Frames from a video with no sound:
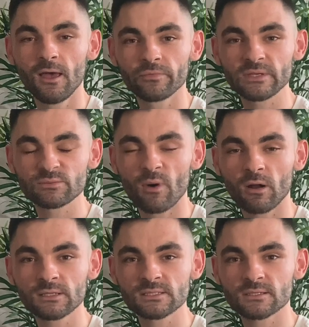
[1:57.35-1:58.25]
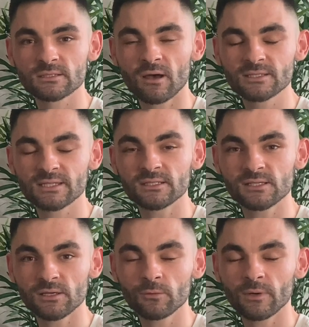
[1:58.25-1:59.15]
The smallest size they
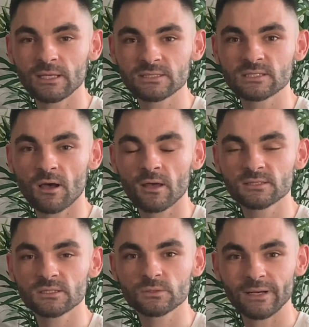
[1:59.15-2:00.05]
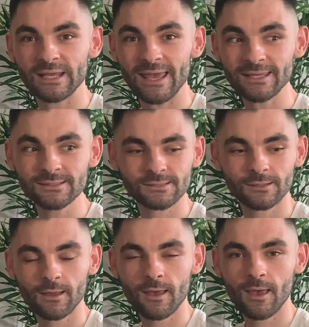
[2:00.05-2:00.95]
do is a size 28,
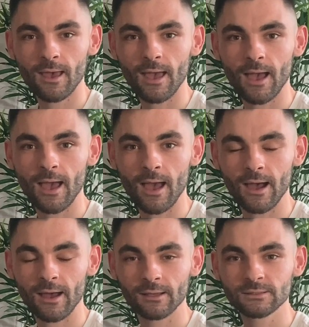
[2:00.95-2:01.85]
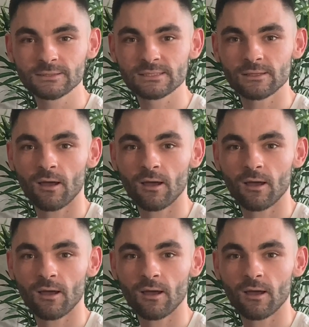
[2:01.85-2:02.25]
and